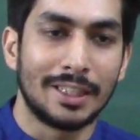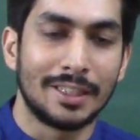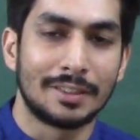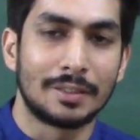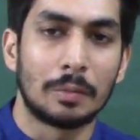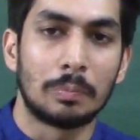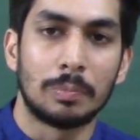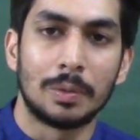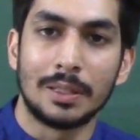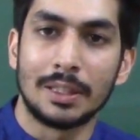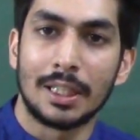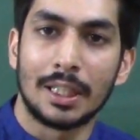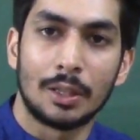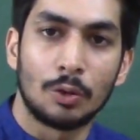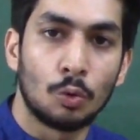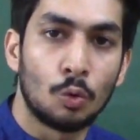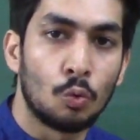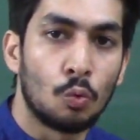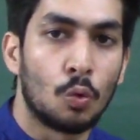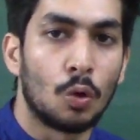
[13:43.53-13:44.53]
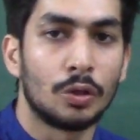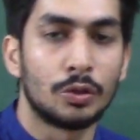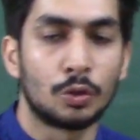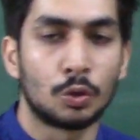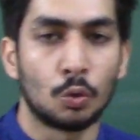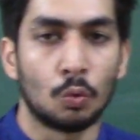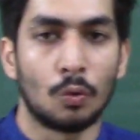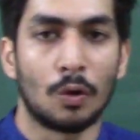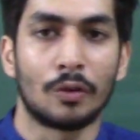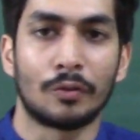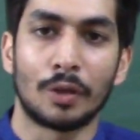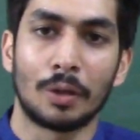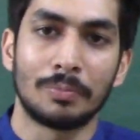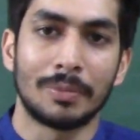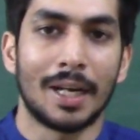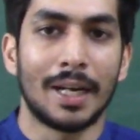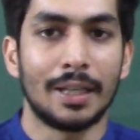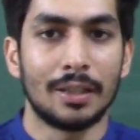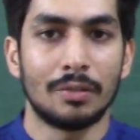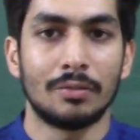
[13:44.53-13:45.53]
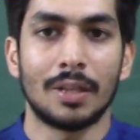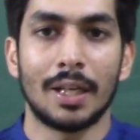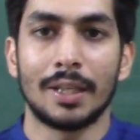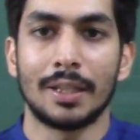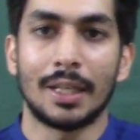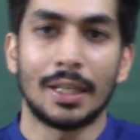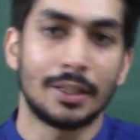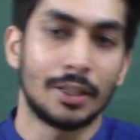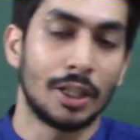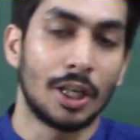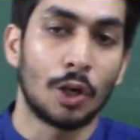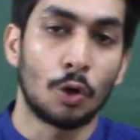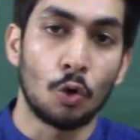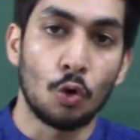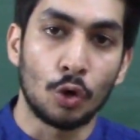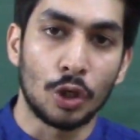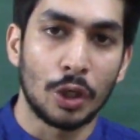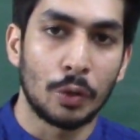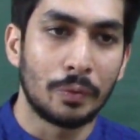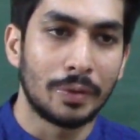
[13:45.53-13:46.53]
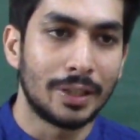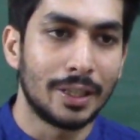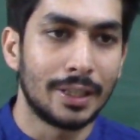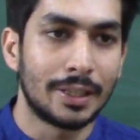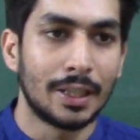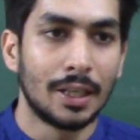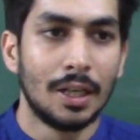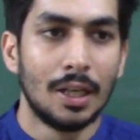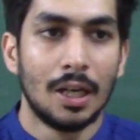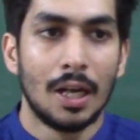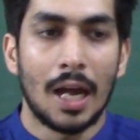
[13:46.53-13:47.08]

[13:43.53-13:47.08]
disciplined and who wants to work from 9 to 9, and they are okay with it,